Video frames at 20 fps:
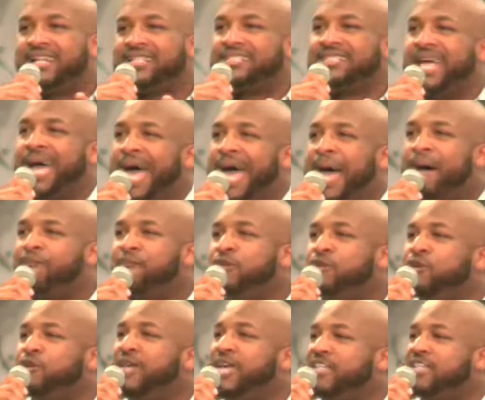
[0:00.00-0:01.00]
the time for
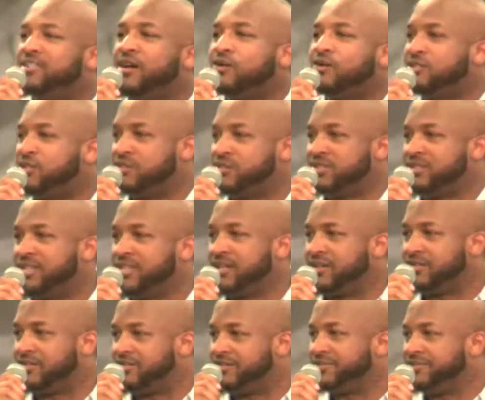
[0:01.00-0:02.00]
you to exalt
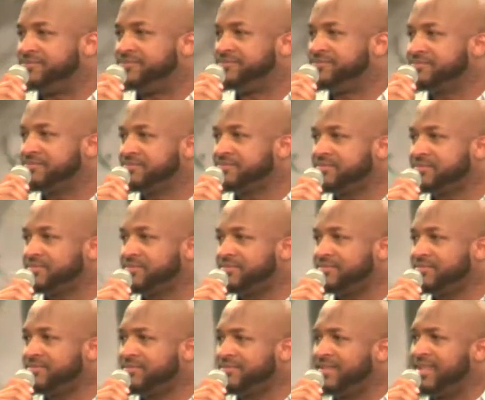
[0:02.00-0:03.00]
yourself.
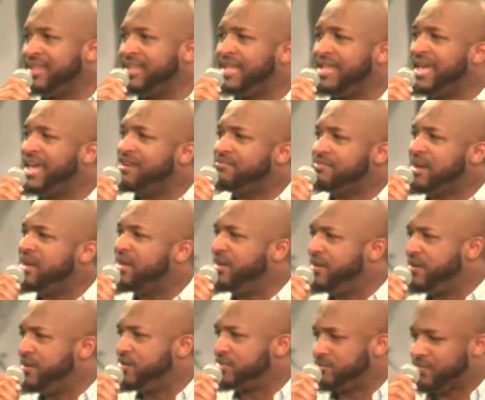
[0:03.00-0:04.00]
That got on my
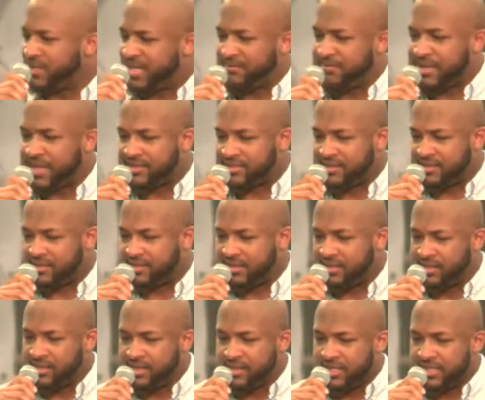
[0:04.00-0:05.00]
nerves. I'm gonna get back to the
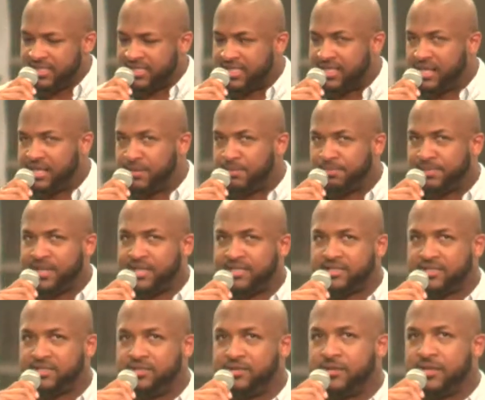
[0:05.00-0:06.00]
sitting in the
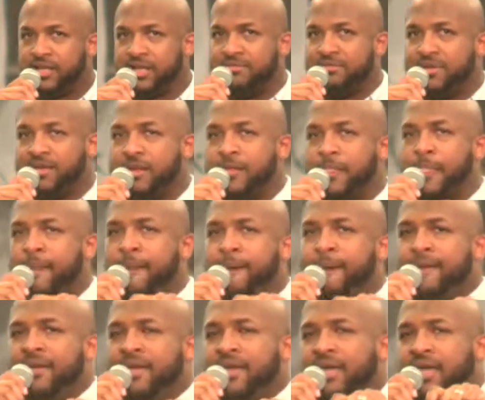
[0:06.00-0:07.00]
place too in a minute
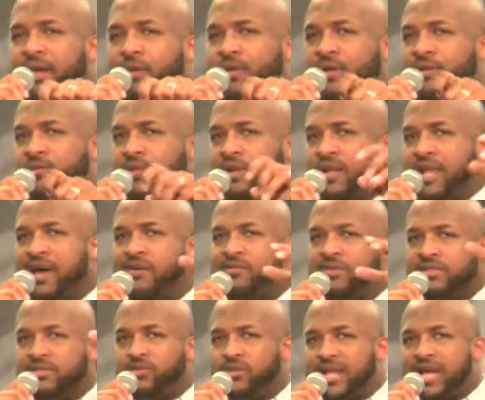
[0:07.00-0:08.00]
when when I
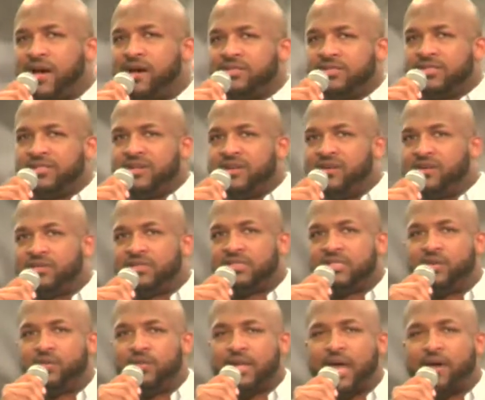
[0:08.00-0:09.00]
was when I was in
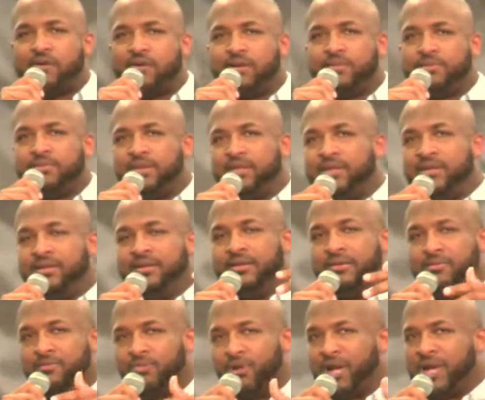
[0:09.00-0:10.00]
Tulsa, and when I would be
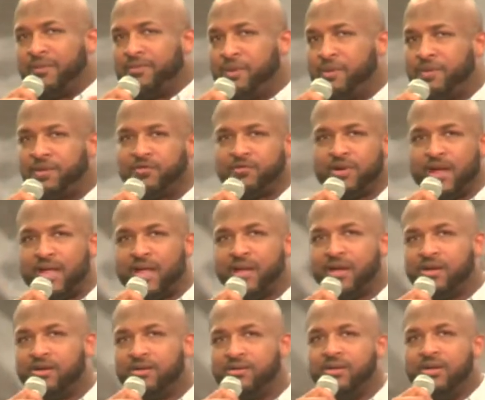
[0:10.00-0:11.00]
bringing people
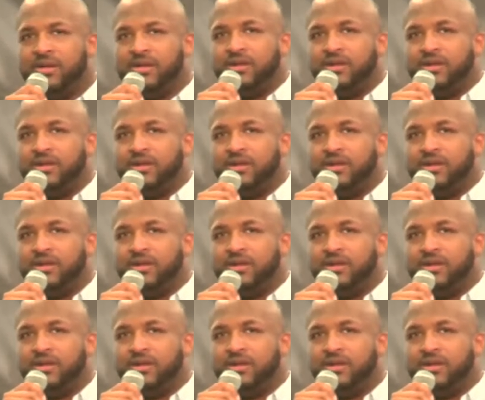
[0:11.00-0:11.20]
around,